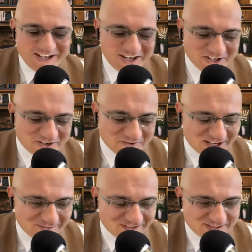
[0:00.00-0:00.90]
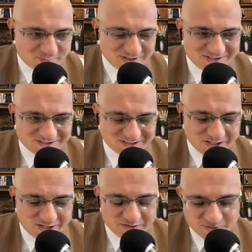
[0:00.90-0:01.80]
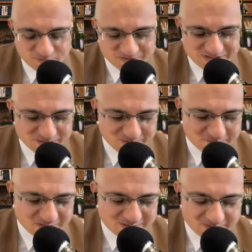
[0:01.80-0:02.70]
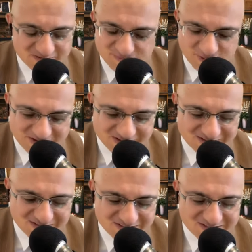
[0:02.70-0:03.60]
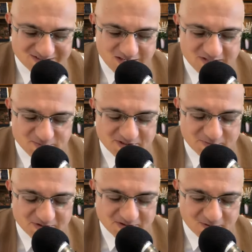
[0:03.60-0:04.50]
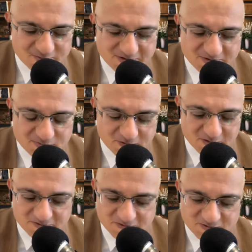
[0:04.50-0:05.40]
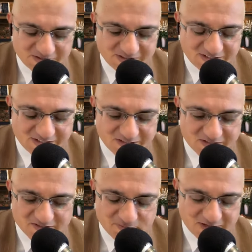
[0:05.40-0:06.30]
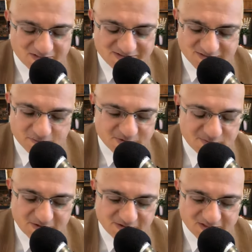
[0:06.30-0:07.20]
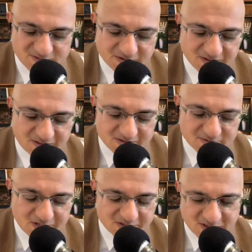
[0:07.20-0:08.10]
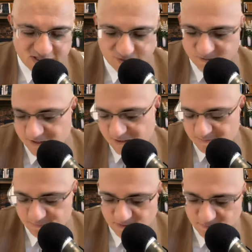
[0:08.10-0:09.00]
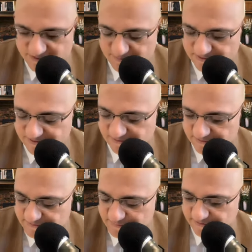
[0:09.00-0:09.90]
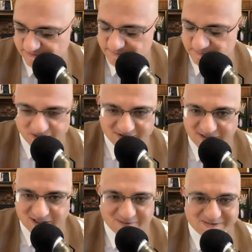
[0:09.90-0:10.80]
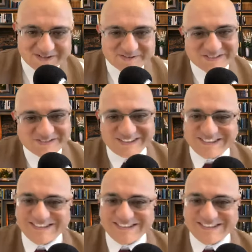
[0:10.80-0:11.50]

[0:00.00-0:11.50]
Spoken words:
We have an expression. I grew up in the south of France. We have an expression that says, especially when it comes to speaking Spanish, say I speak like a Spanish cow. So probably when I speak Italian, I speak like a Spanish cow. You know what I mean?